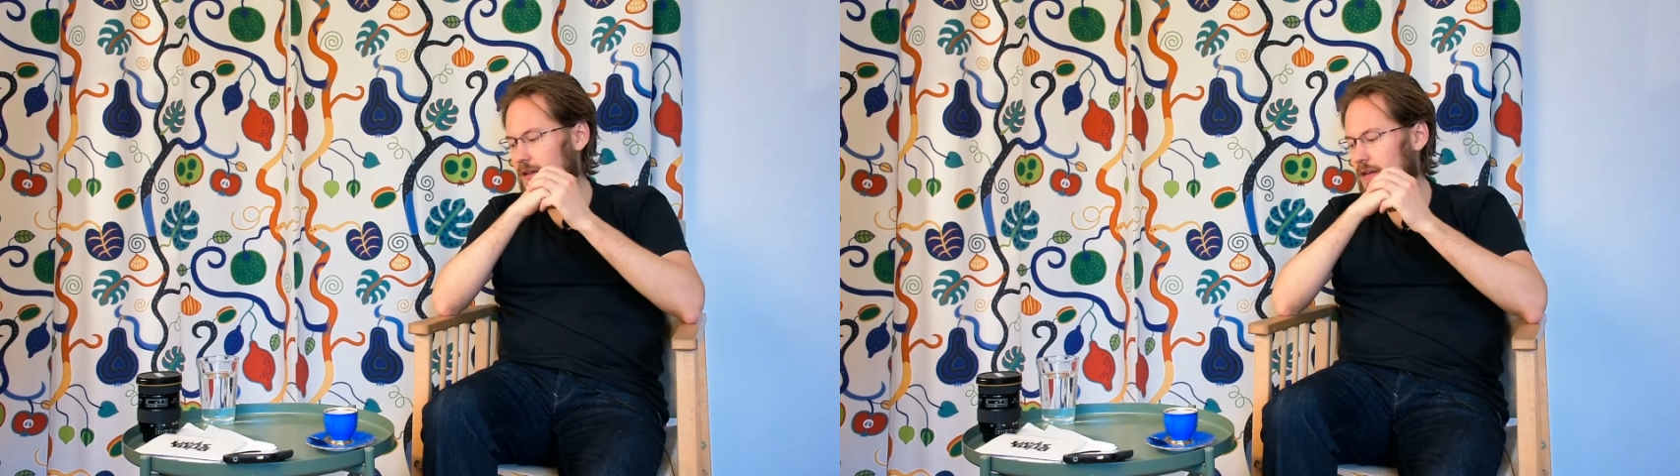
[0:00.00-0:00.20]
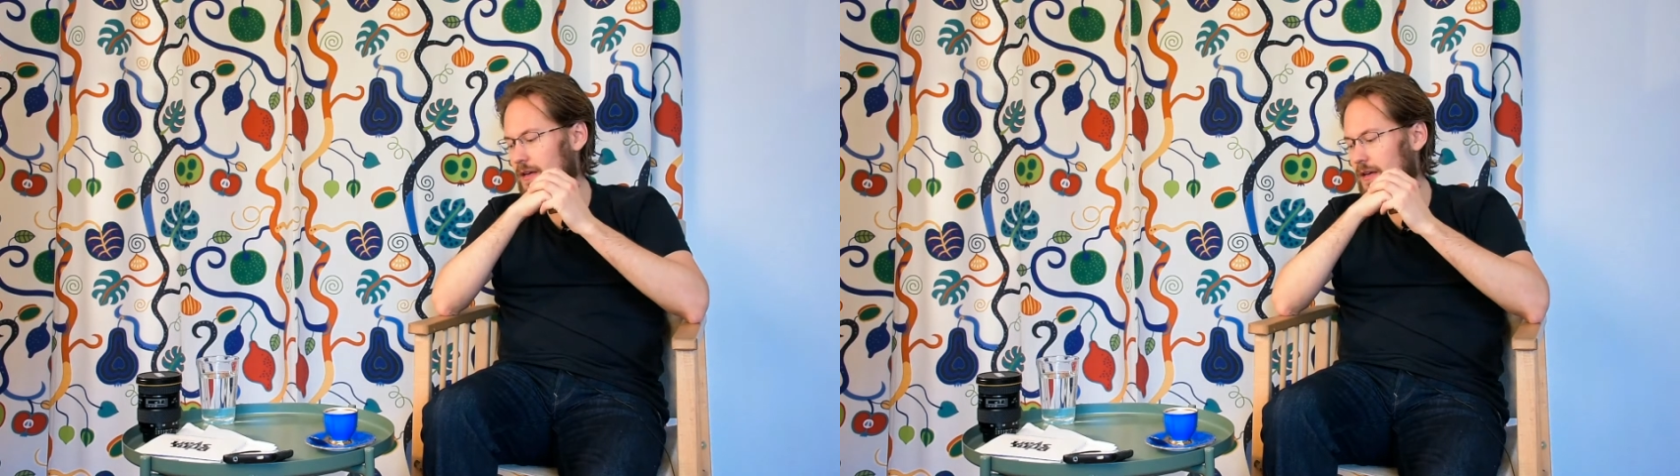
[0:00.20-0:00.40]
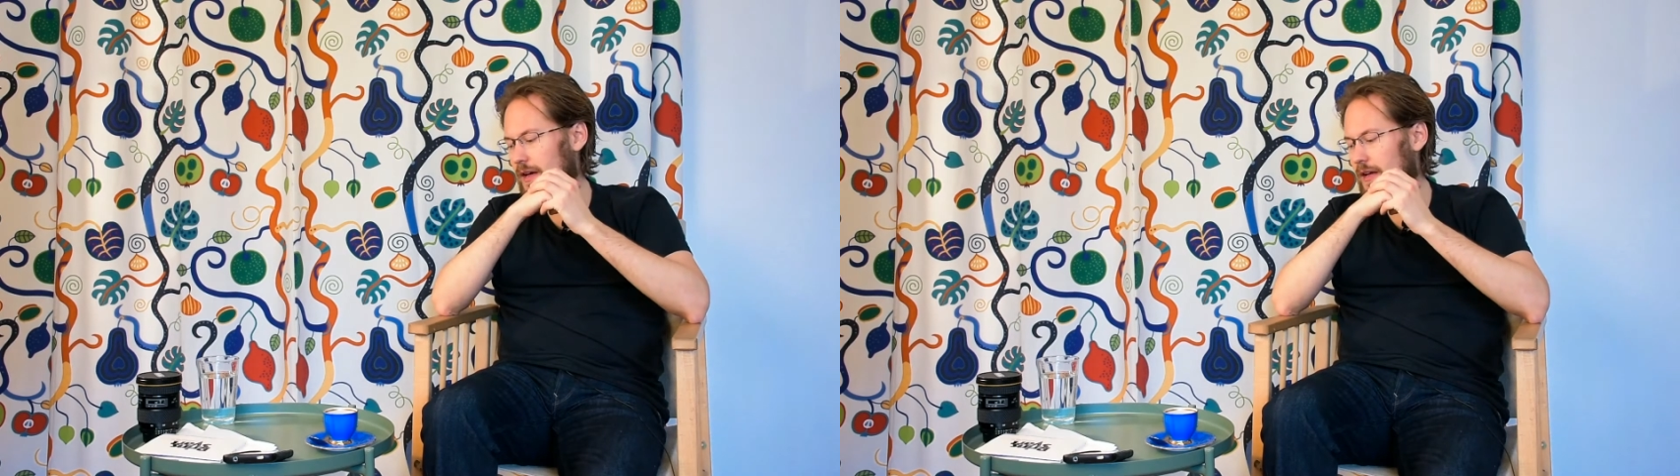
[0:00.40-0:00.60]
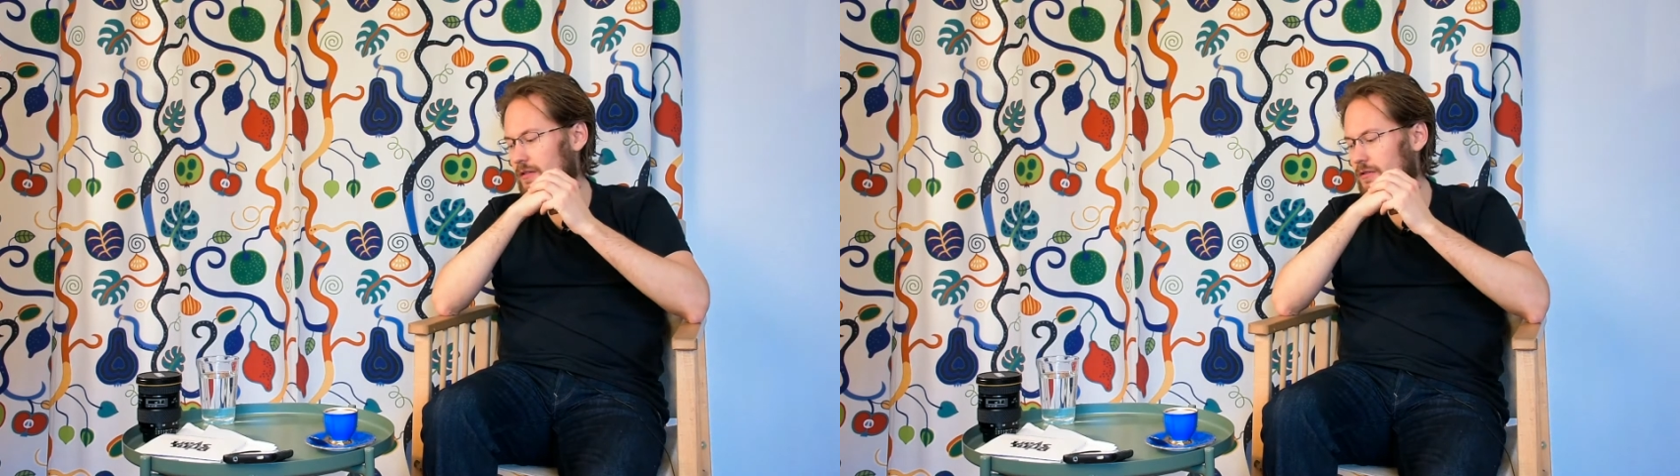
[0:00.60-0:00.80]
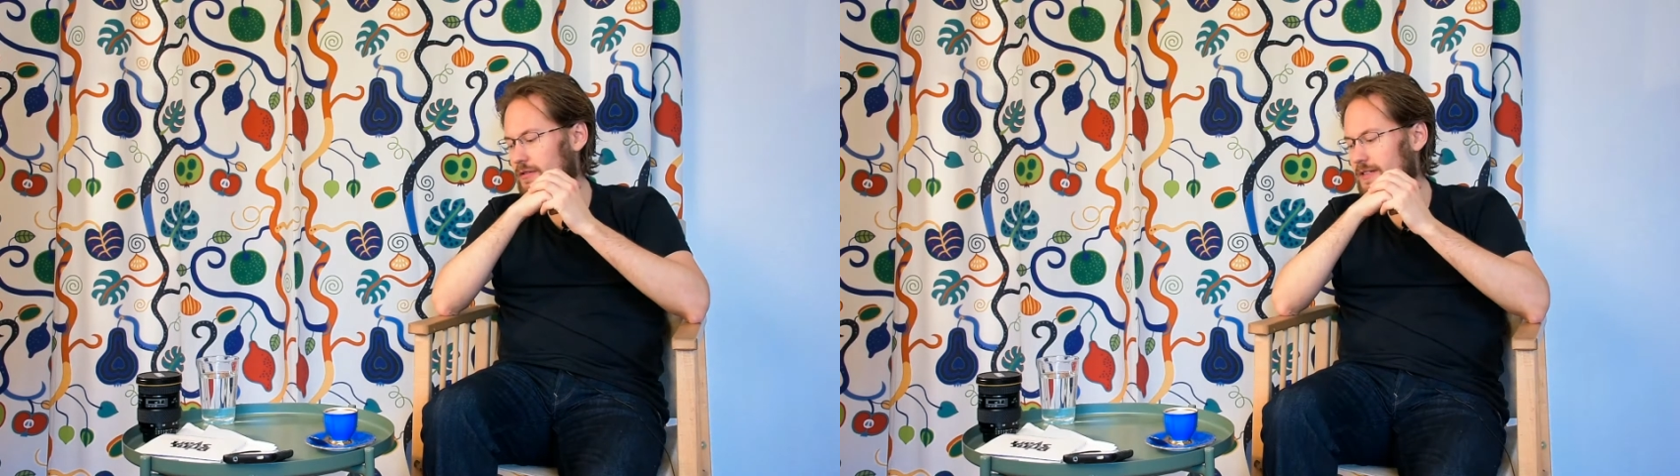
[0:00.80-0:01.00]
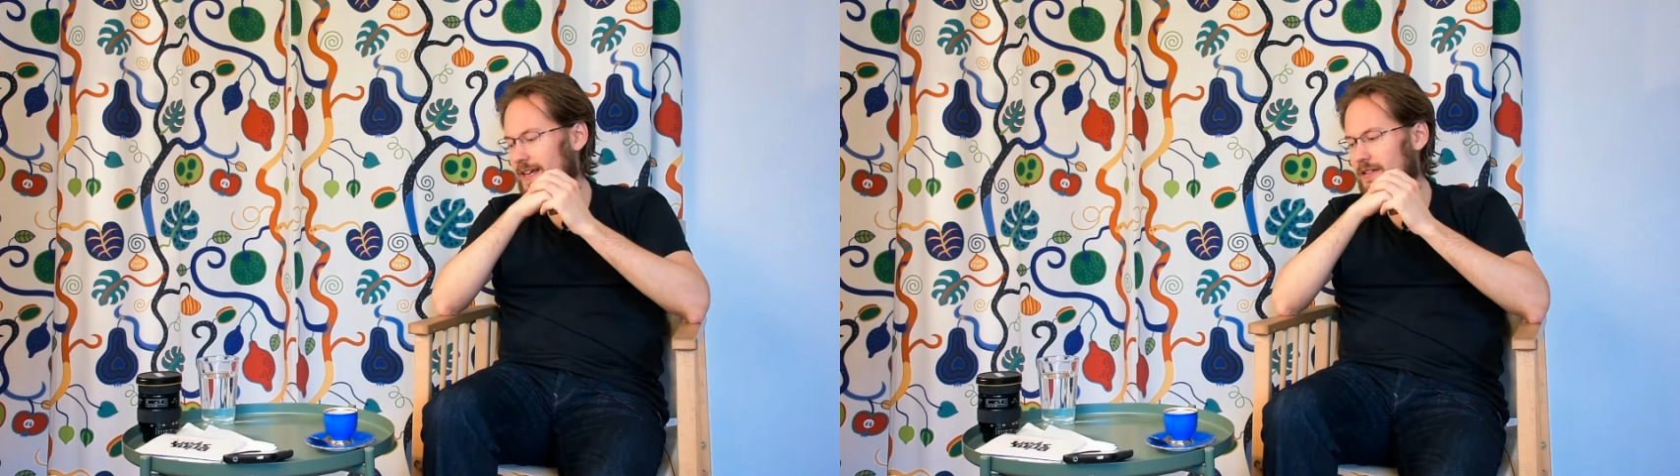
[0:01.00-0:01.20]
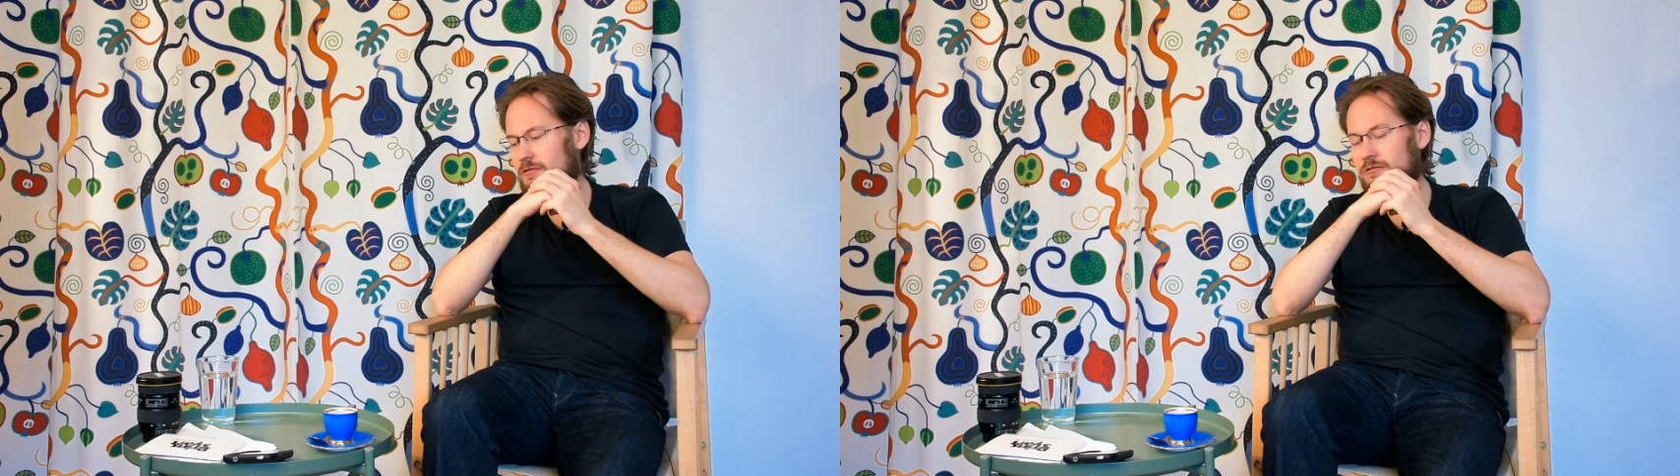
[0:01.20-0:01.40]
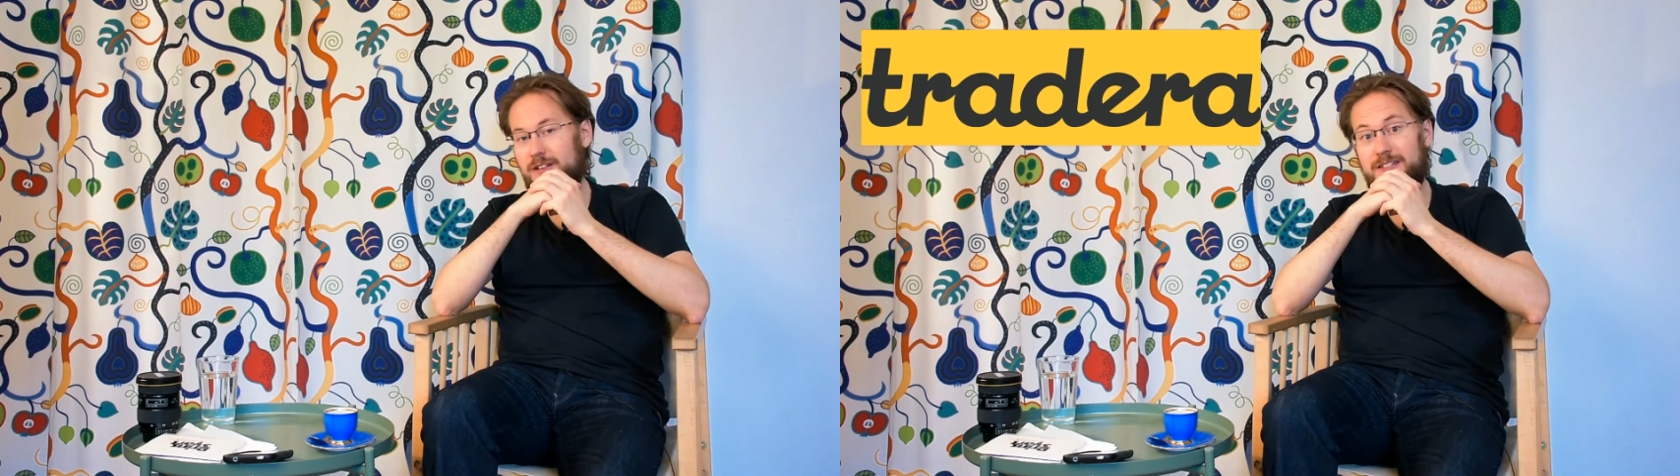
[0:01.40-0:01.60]
I looked at
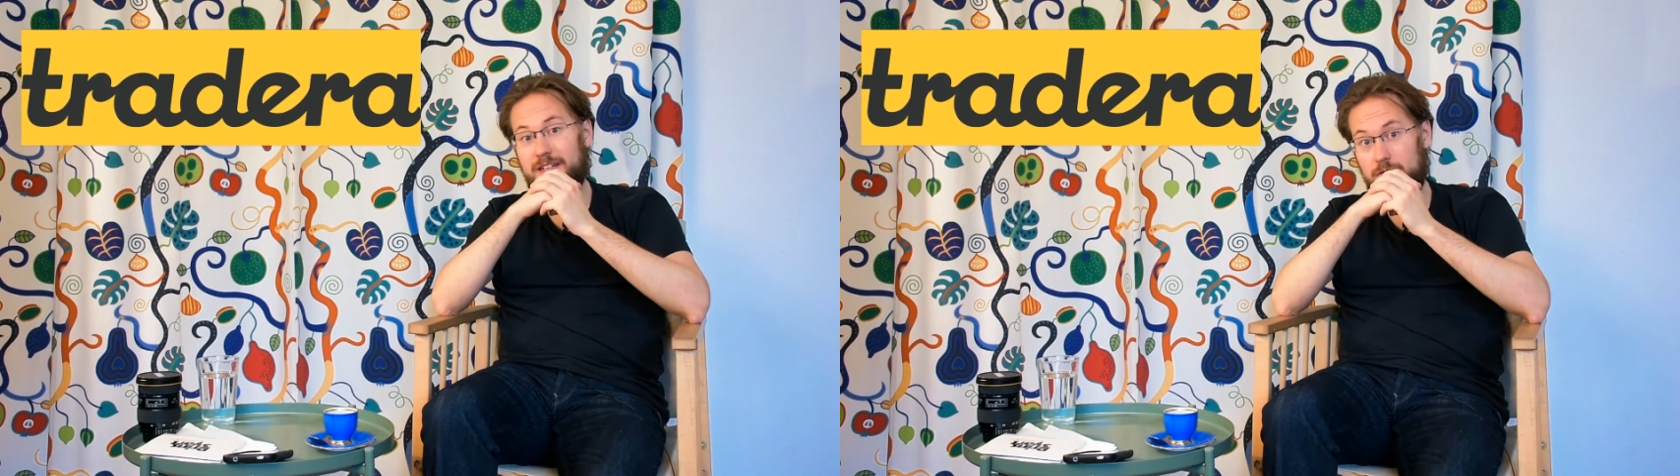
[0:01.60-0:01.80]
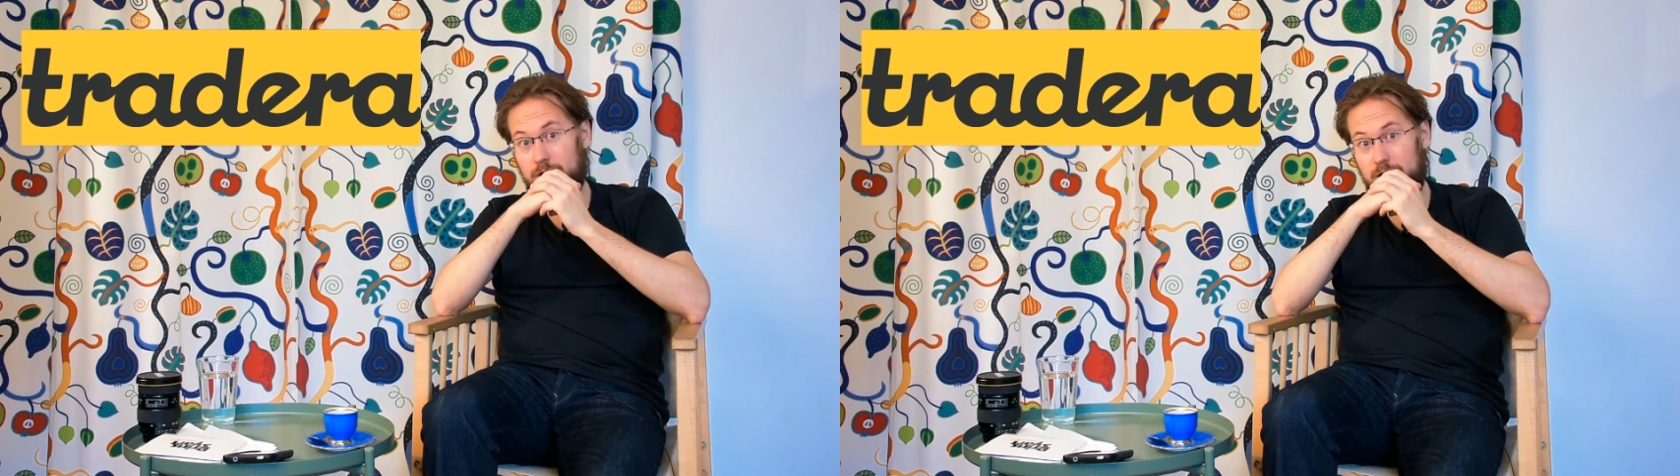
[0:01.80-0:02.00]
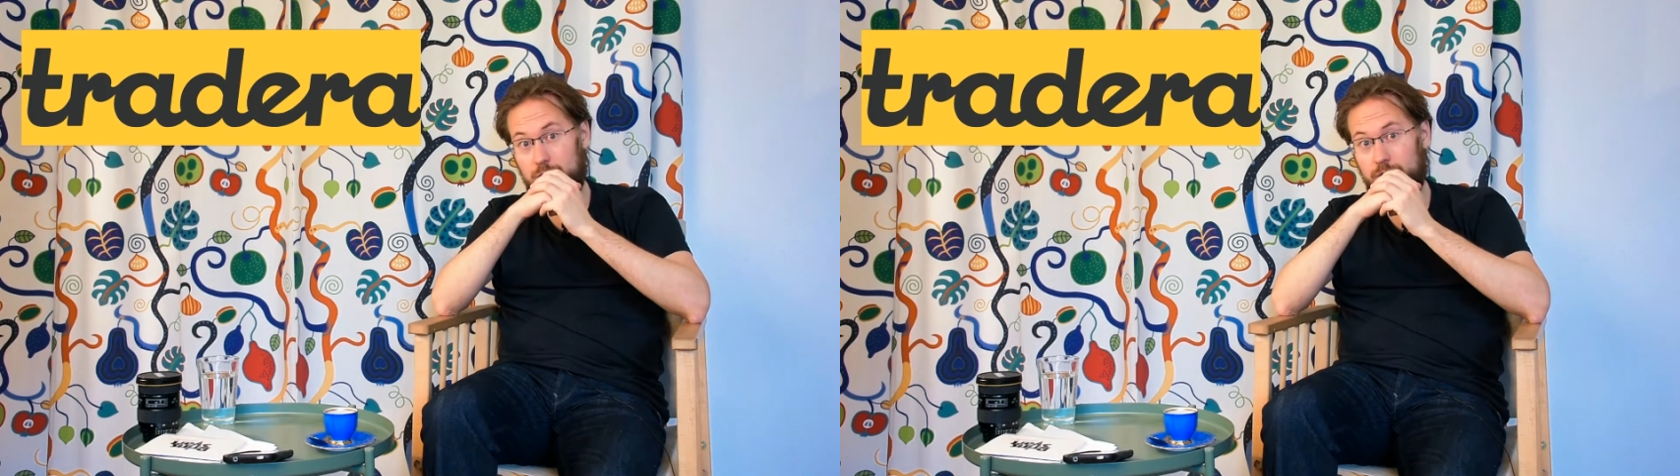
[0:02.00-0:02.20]
Tradera,